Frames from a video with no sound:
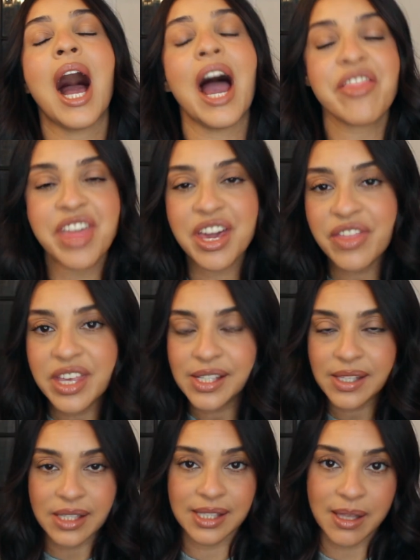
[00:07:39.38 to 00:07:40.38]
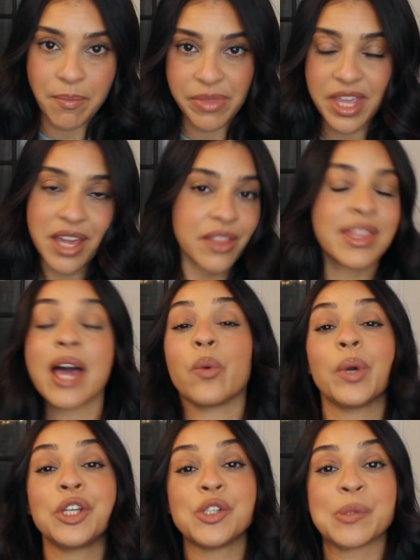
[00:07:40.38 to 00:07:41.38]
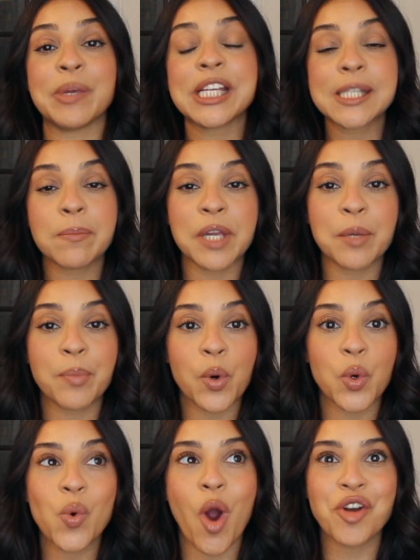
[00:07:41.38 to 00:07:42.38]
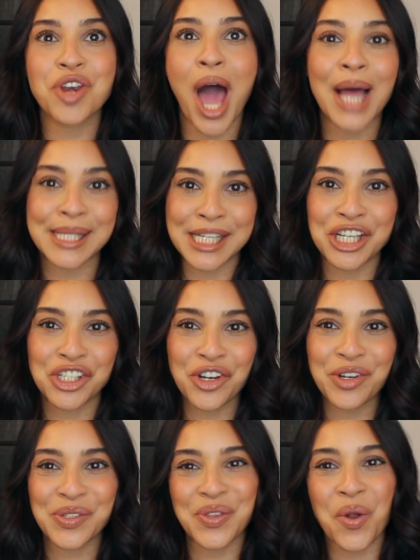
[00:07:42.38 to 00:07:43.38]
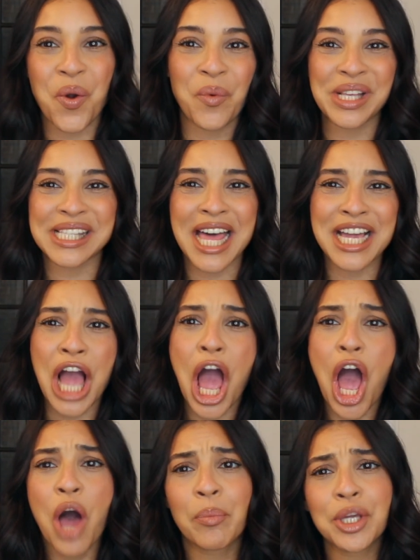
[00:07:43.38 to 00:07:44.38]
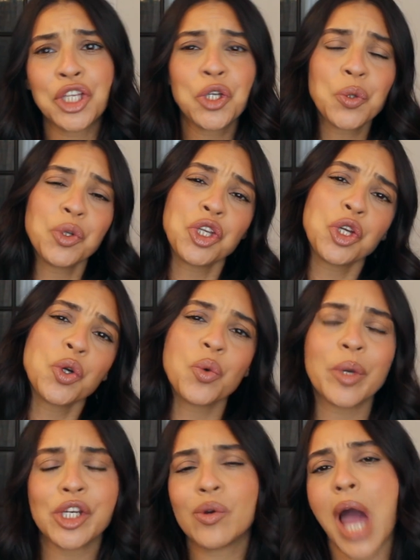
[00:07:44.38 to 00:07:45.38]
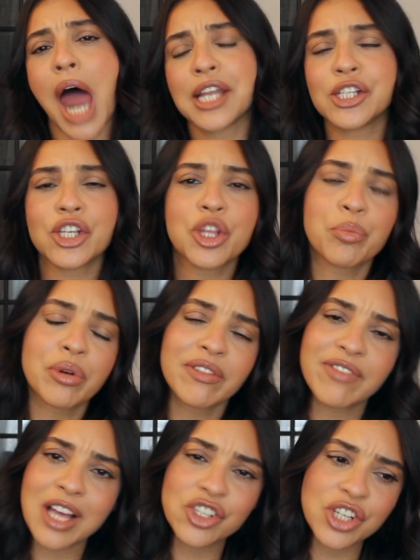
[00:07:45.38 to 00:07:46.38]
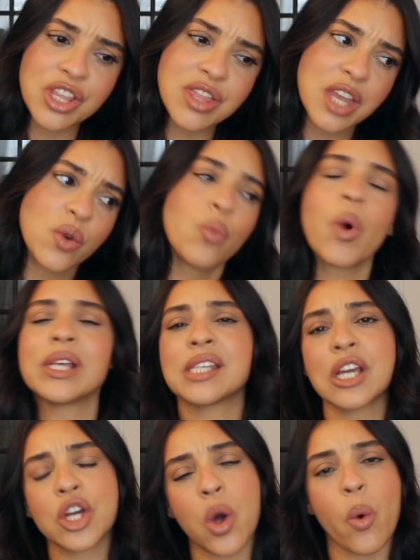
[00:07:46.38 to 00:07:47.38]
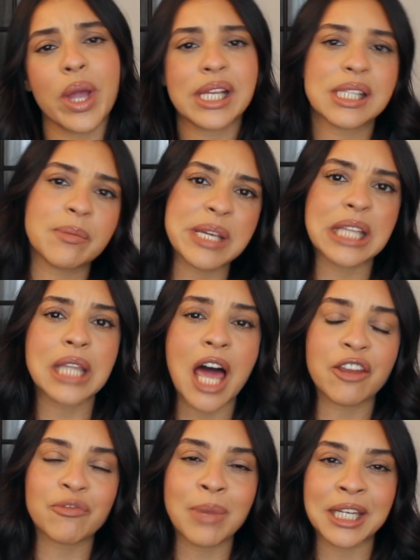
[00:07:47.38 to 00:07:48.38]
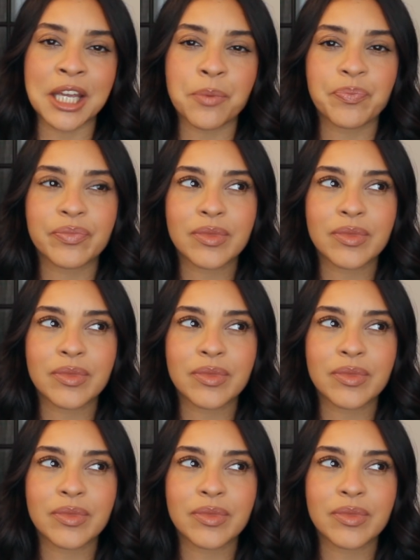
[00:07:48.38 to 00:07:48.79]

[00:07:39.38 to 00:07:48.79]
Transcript: I think this is something that when you speak to people who are not teachers, they're always like, but you knew when you got into the profession that it wasn't going to be a lot of money.